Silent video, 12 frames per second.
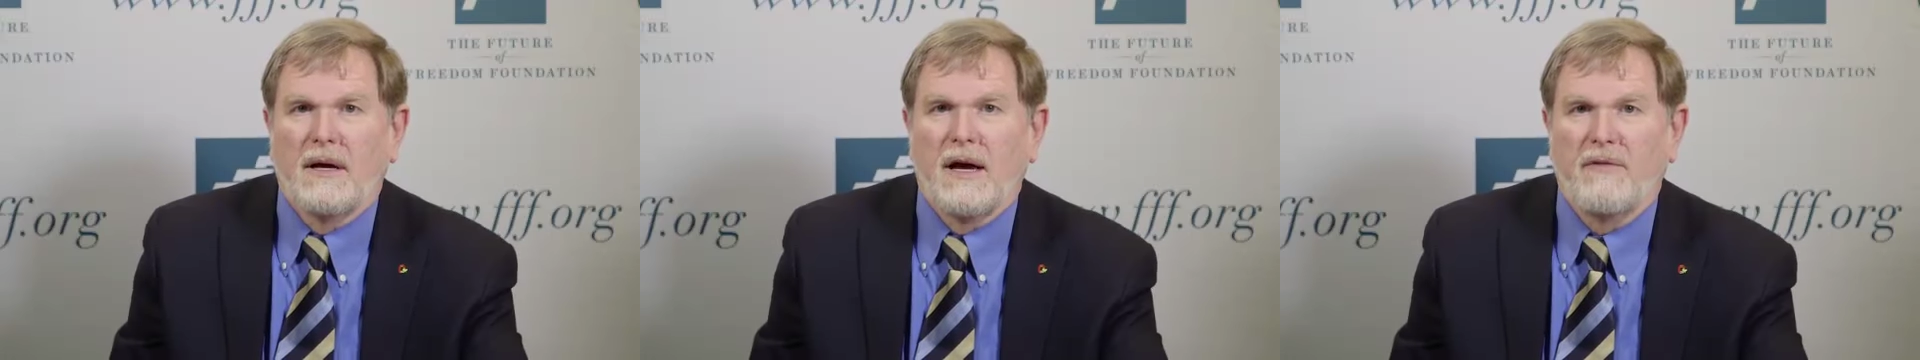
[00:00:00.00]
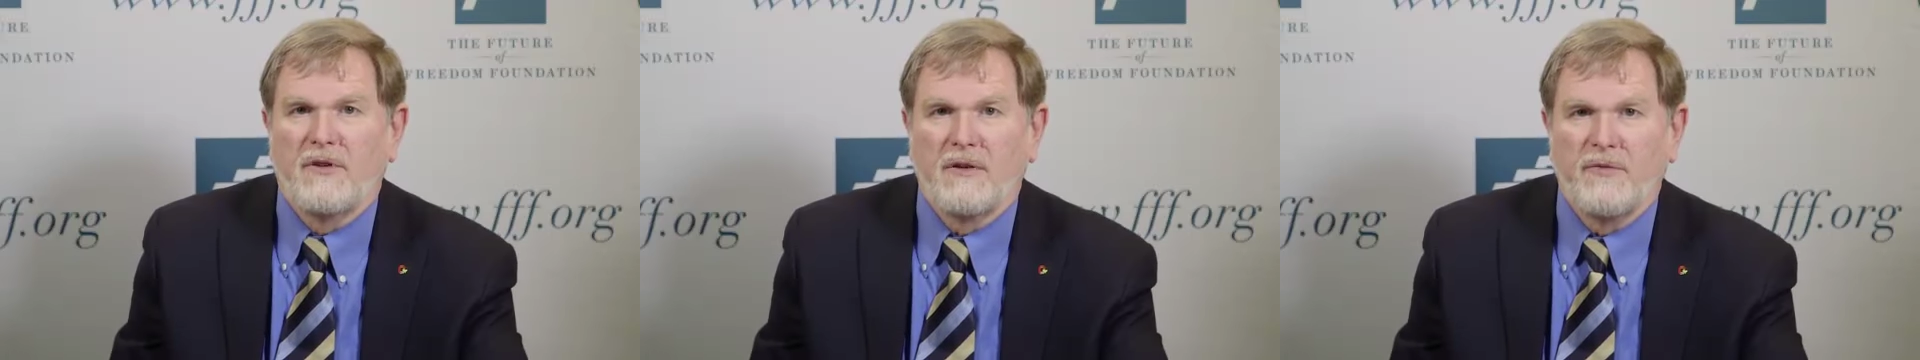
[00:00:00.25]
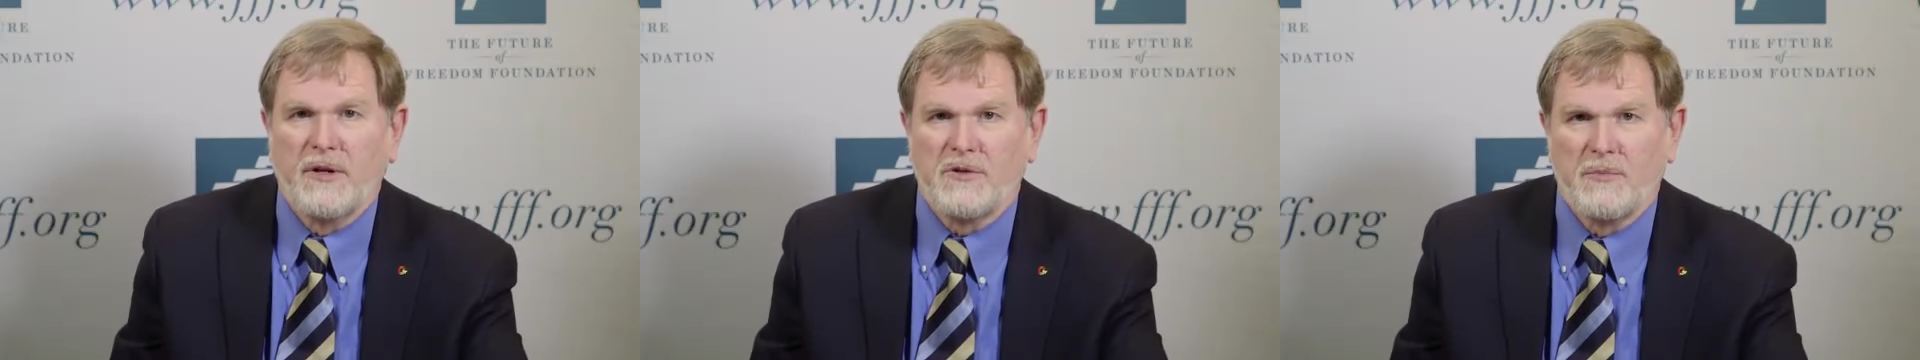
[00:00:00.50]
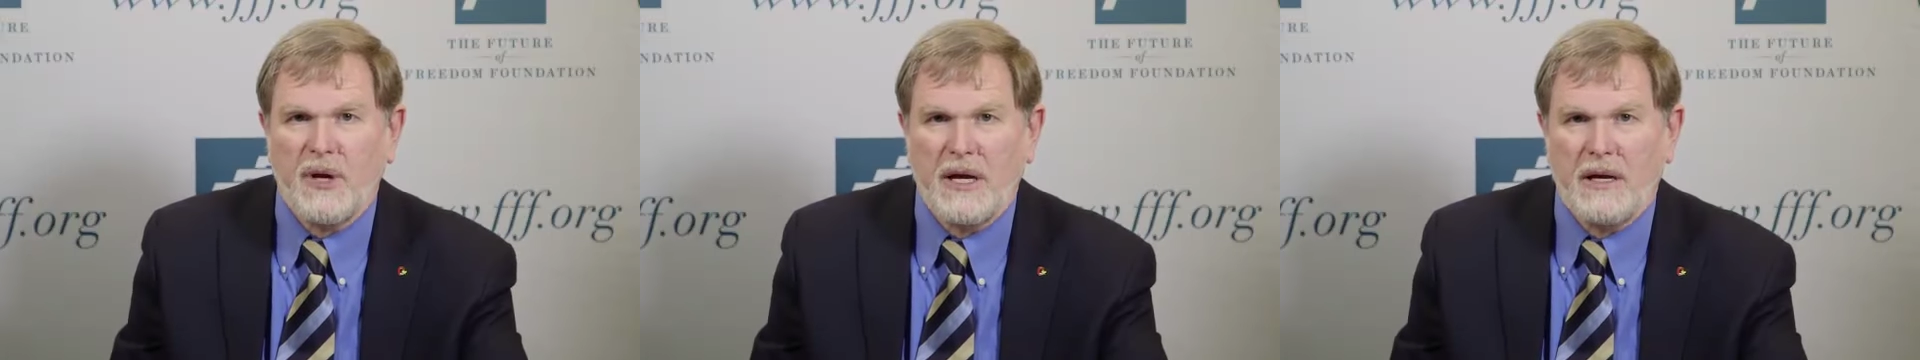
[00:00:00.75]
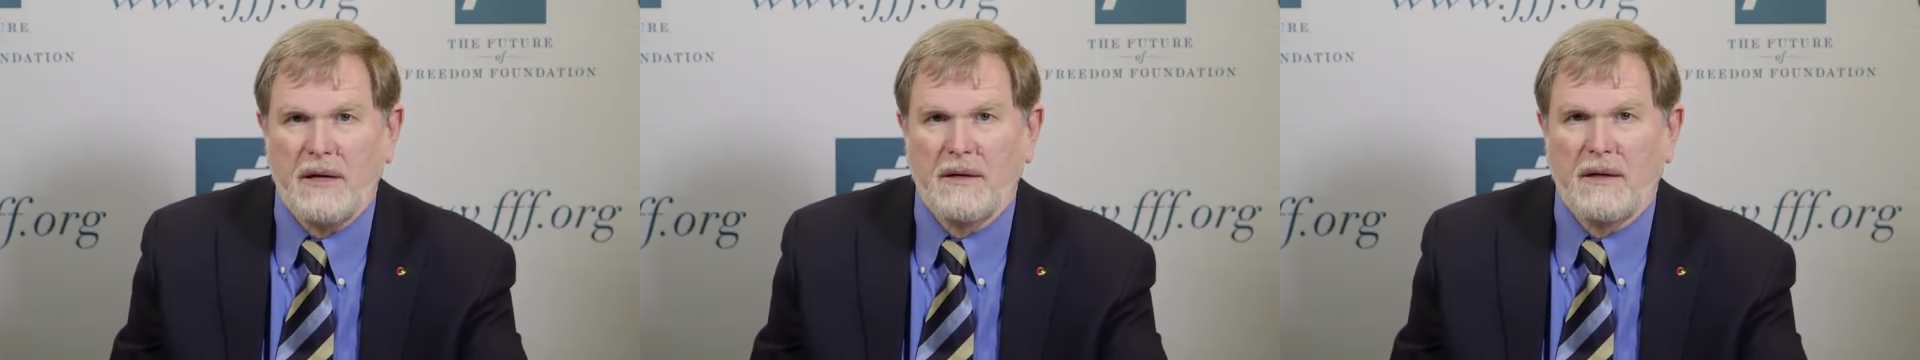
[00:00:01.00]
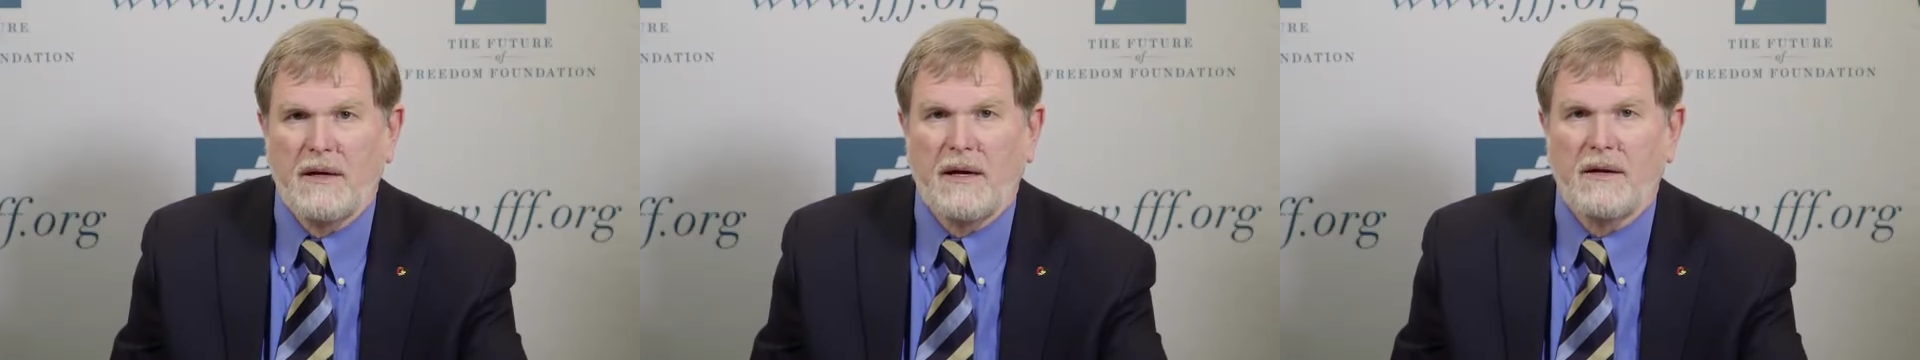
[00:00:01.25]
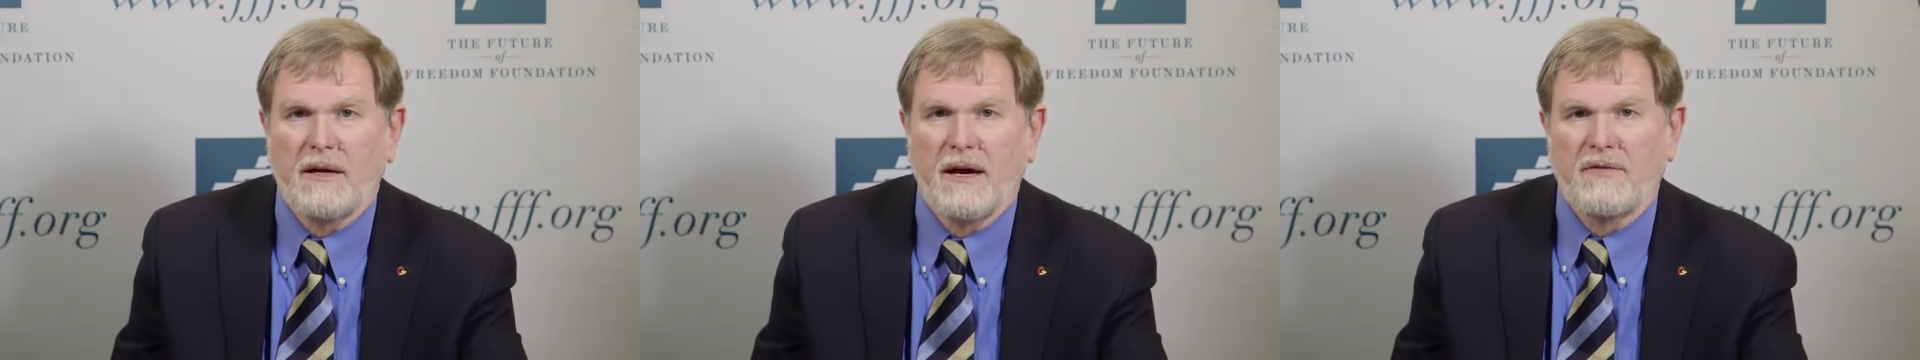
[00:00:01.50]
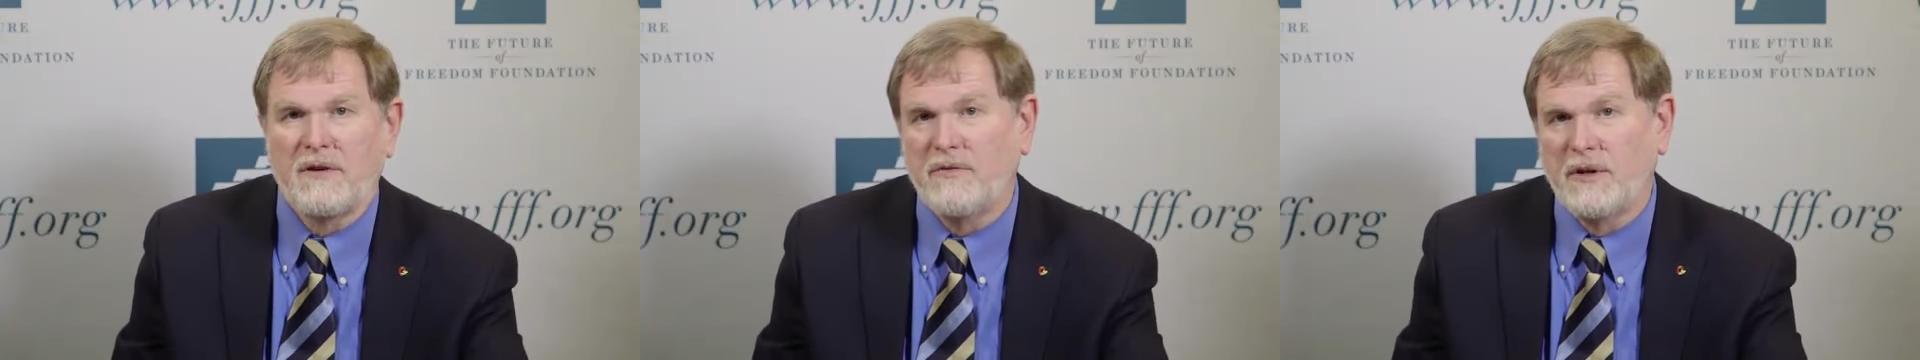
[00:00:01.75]
have convinced me and
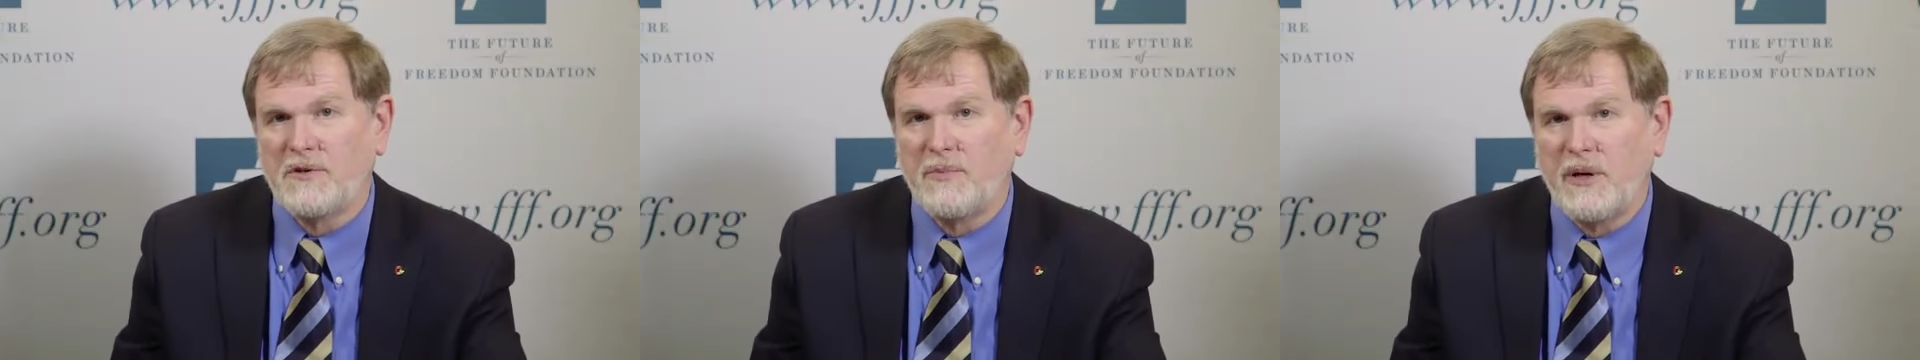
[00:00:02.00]
have convinced